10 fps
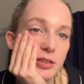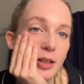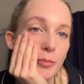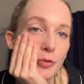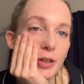
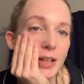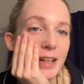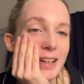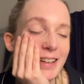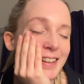comfy.
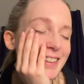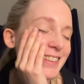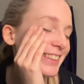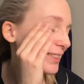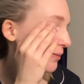
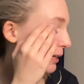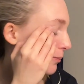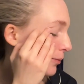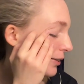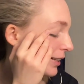That's the main
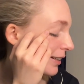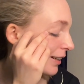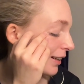point.